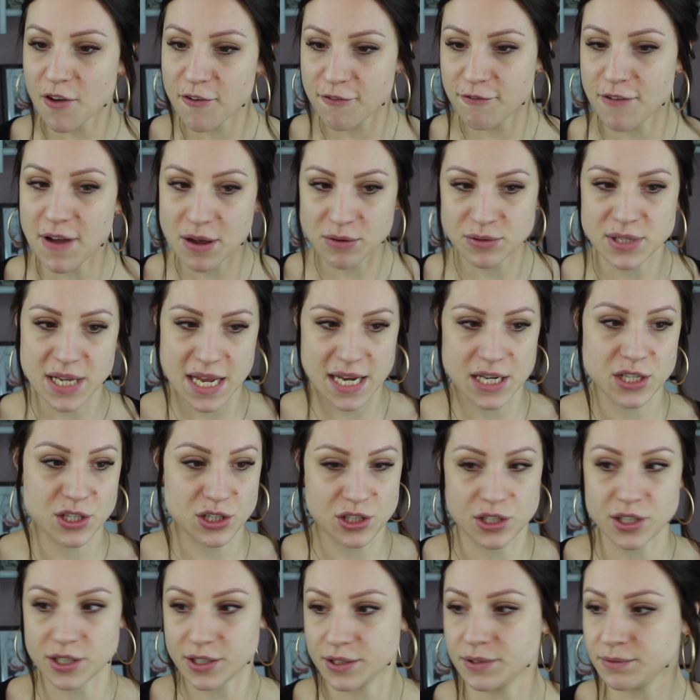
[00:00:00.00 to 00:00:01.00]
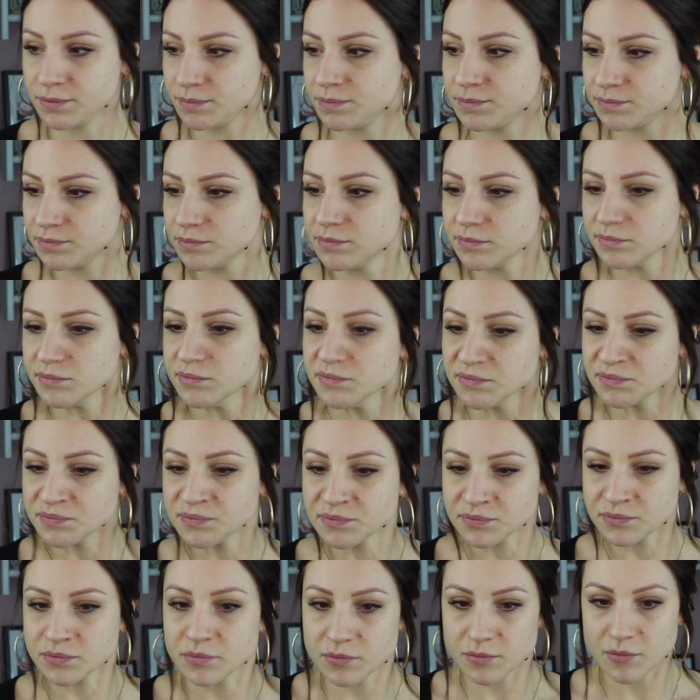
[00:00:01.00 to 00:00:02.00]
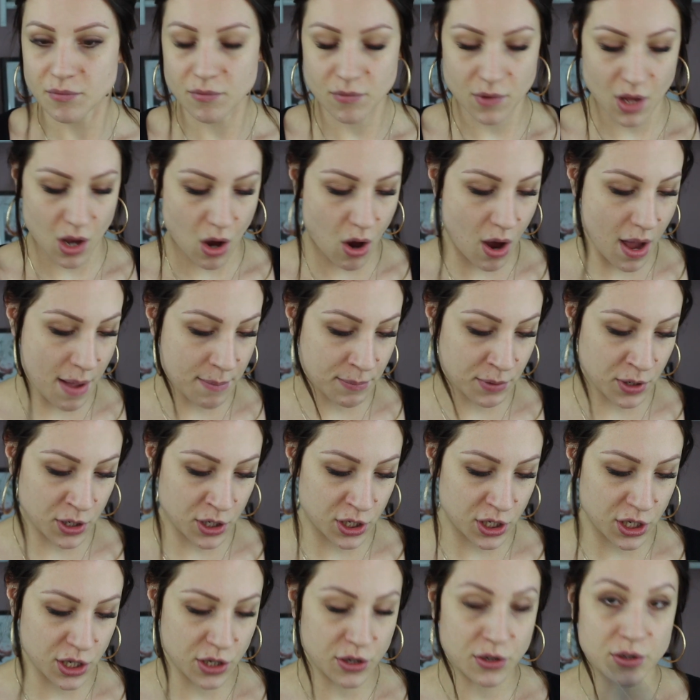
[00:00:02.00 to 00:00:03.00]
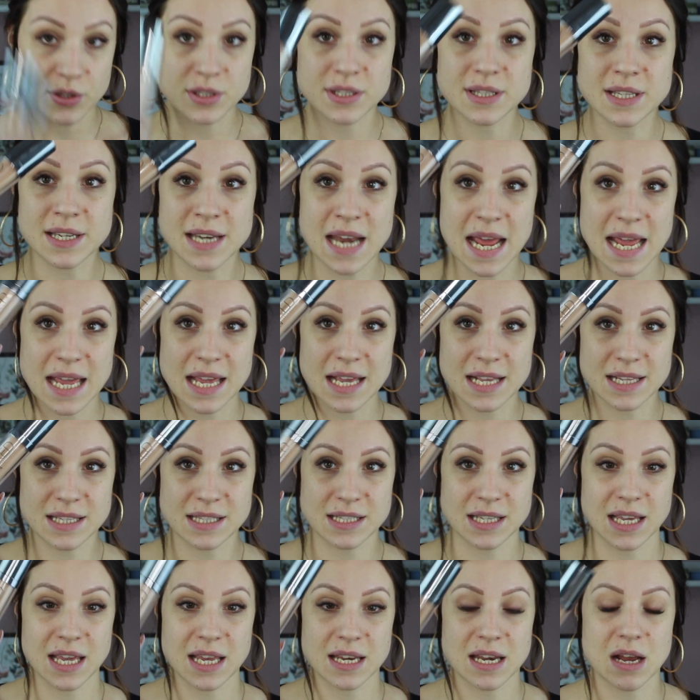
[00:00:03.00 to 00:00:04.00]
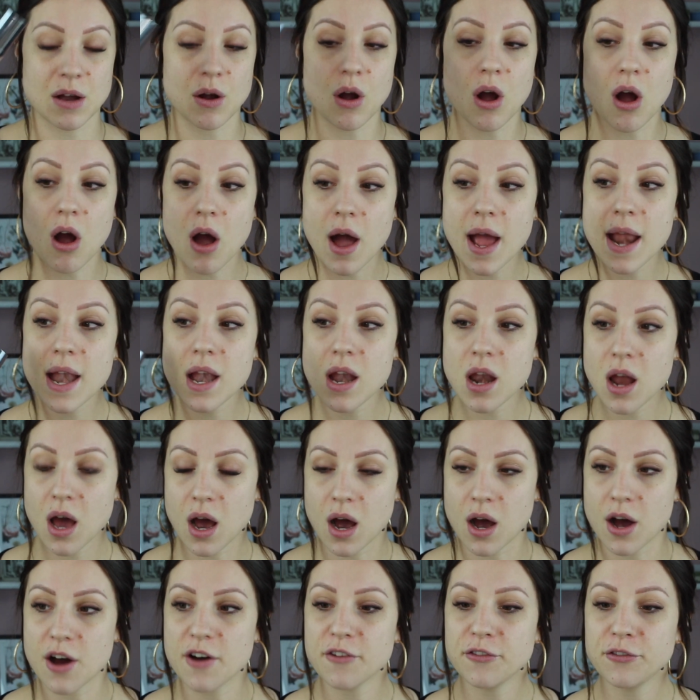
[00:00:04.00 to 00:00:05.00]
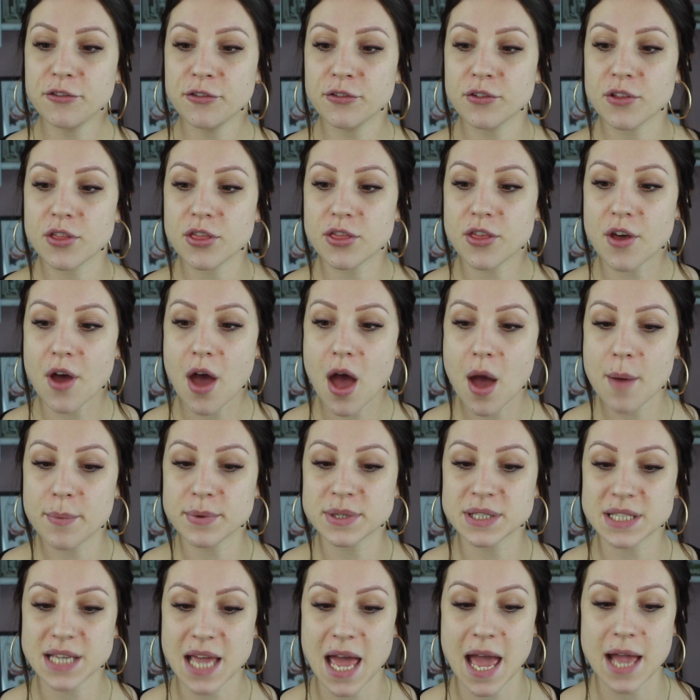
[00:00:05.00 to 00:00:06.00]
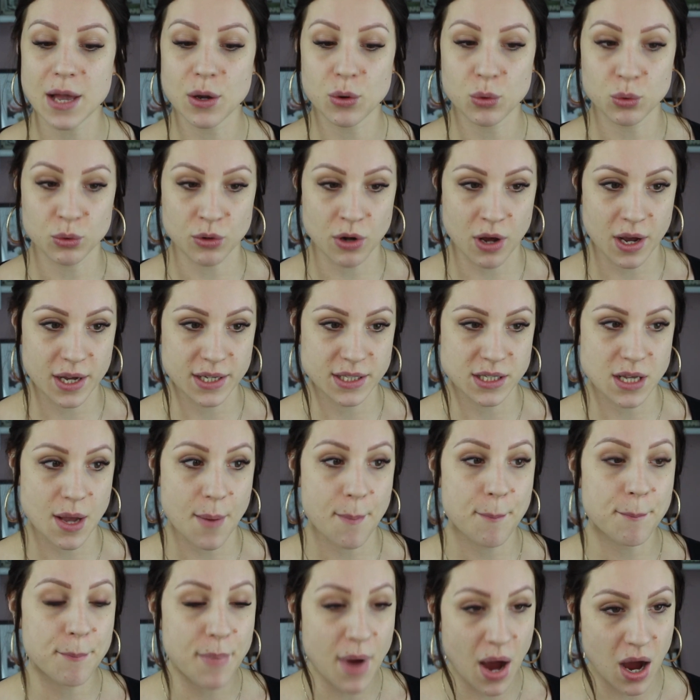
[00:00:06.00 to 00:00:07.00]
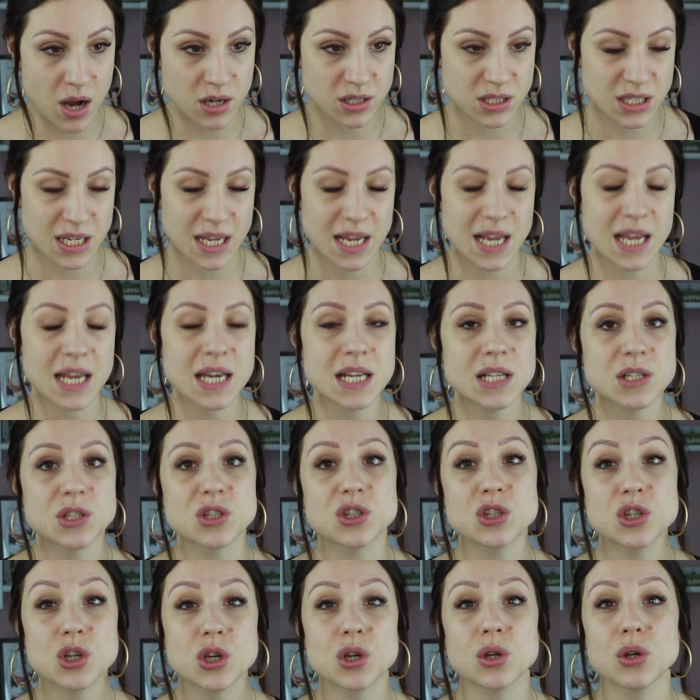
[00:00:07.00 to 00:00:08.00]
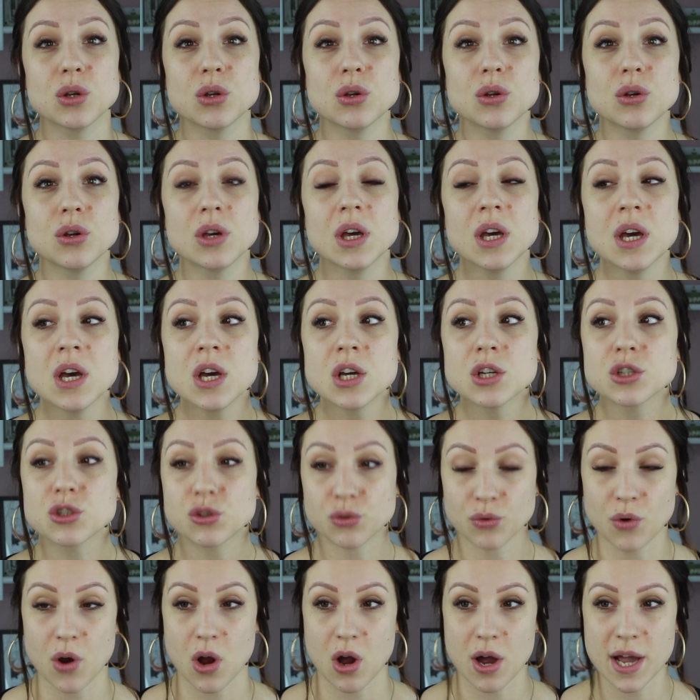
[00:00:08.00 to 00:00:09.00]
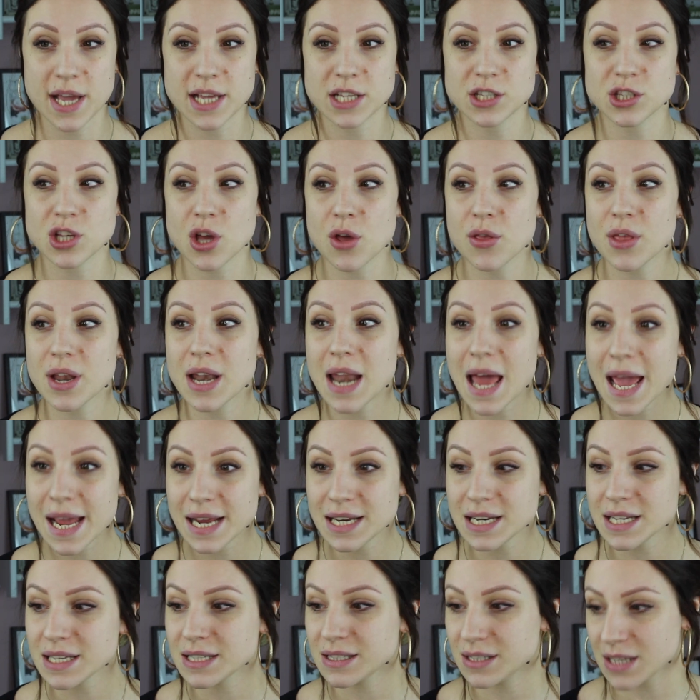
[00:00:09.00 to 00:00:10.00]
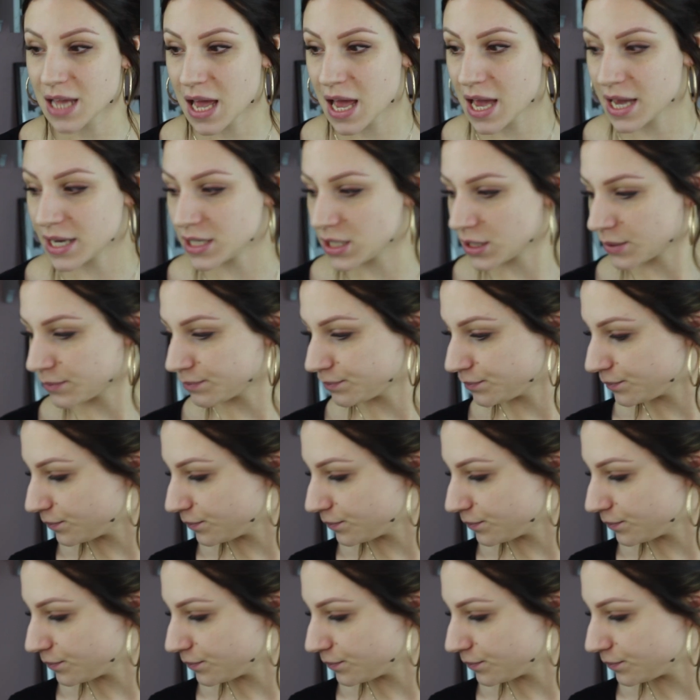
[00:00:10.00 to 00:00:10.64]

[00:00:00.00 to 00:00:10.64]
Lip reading: foundation, I'm going to use the Naked Skin. Now, I love the Urban Decay All Nighter, but it is too dry. So the lady said